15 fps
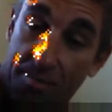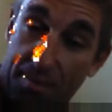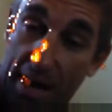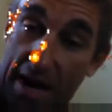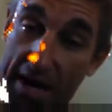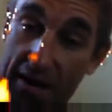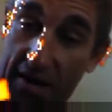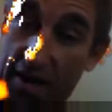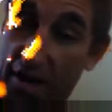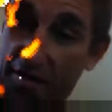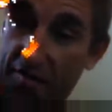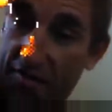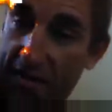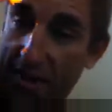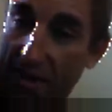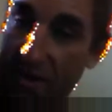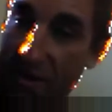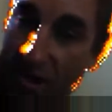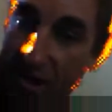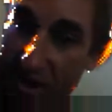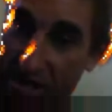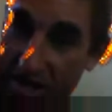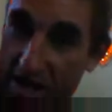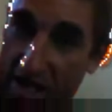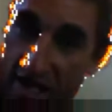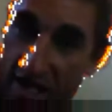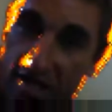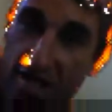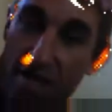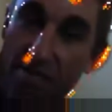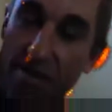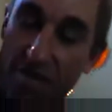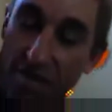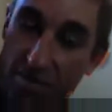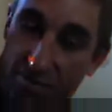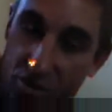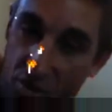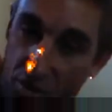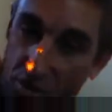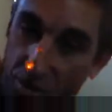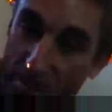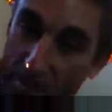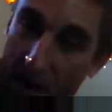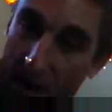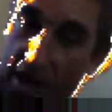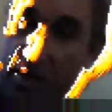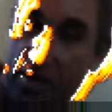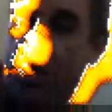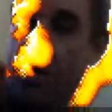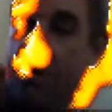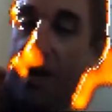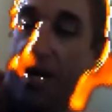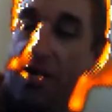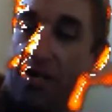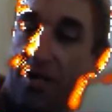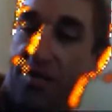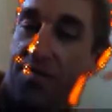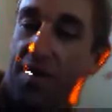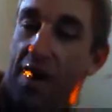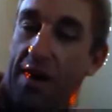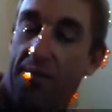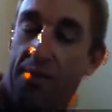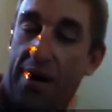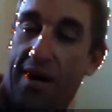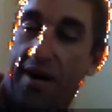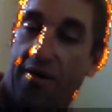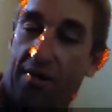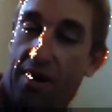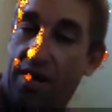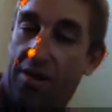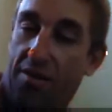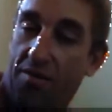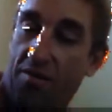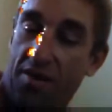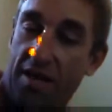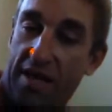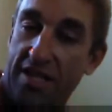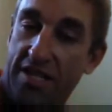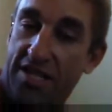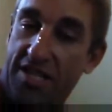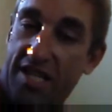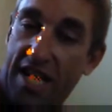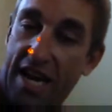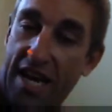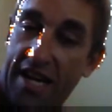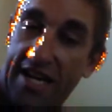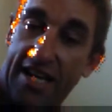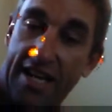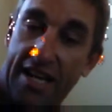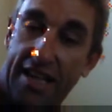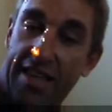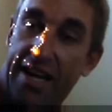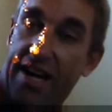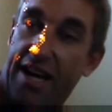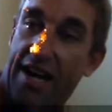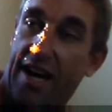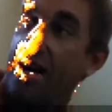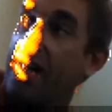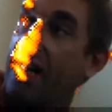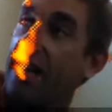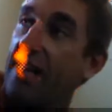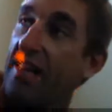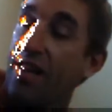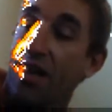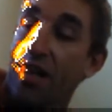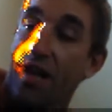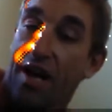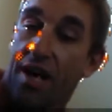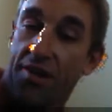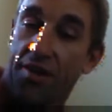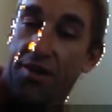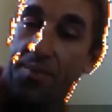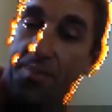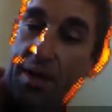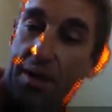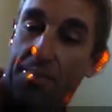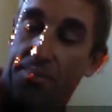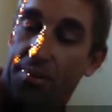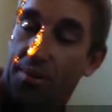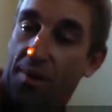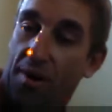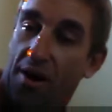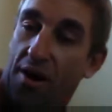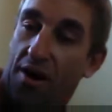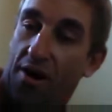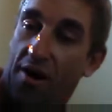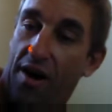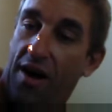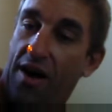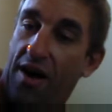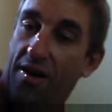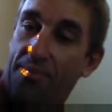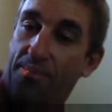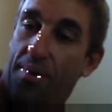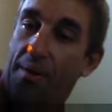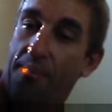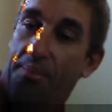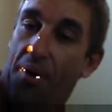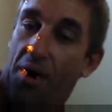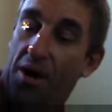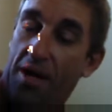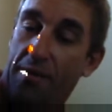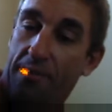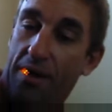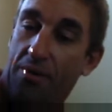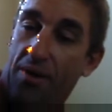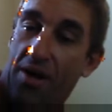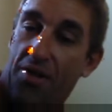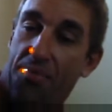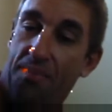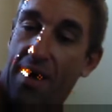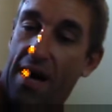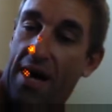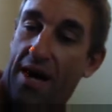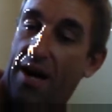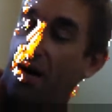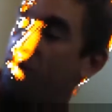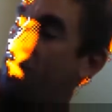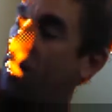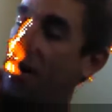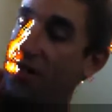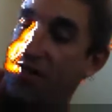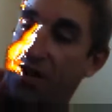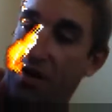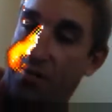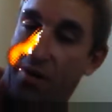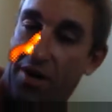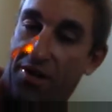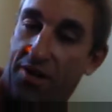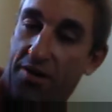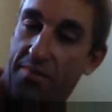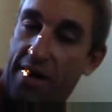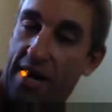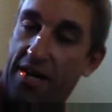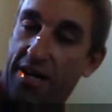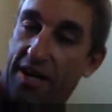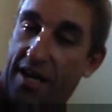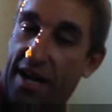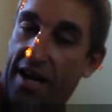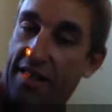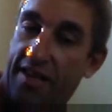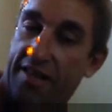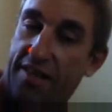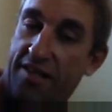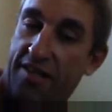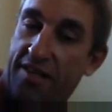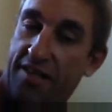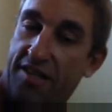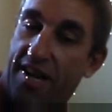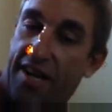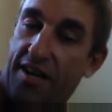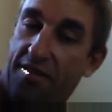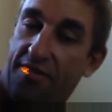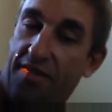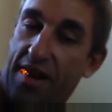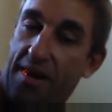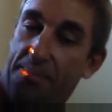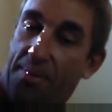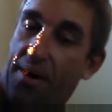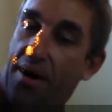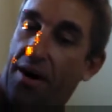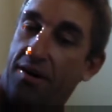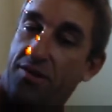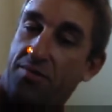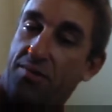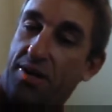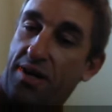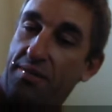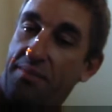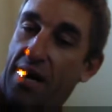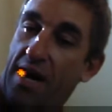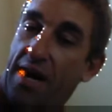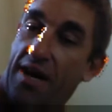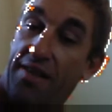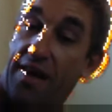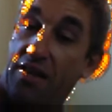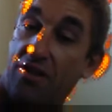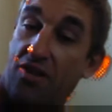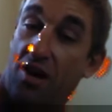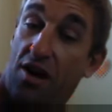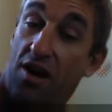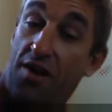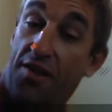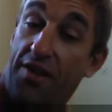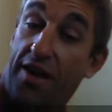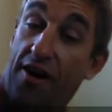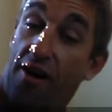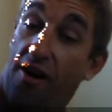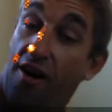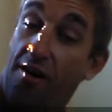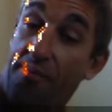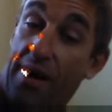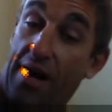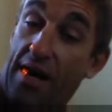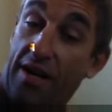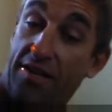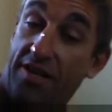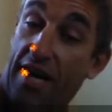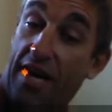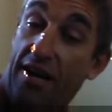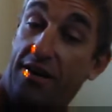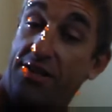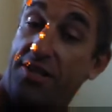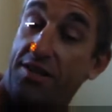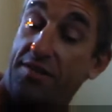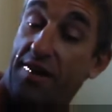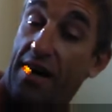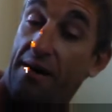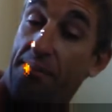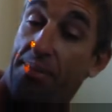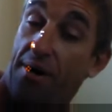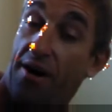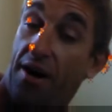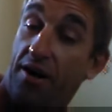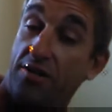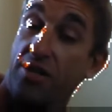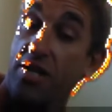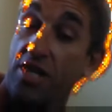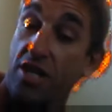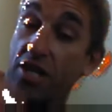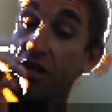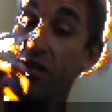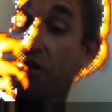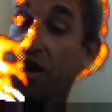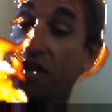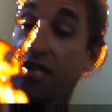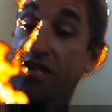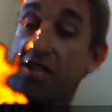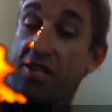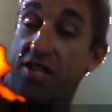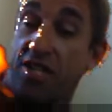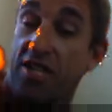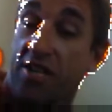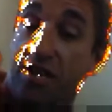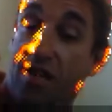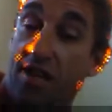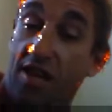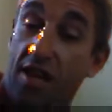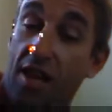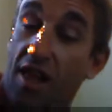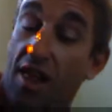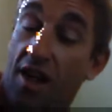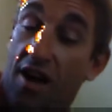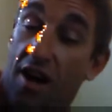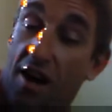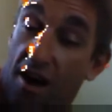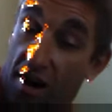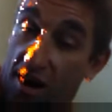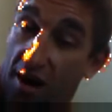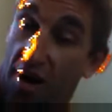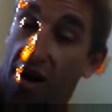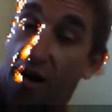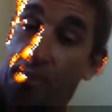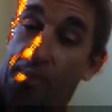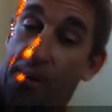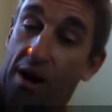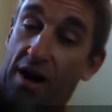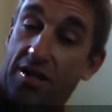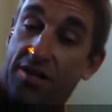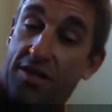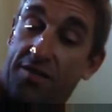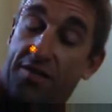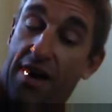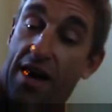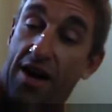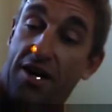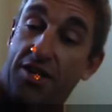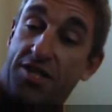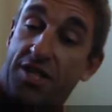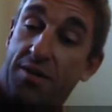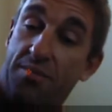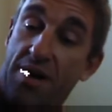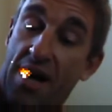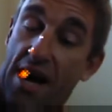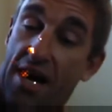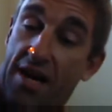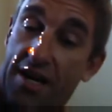I had a lot of viewers uh, send me some cool posts about just vibrating right through the insanity that uh, other people are uh, bombarding me with, man. And I'm right there with you, man. You can't let the psychic vampires win, man. And that's all they are, man, is energy vampires trying to steal our positive energy, man.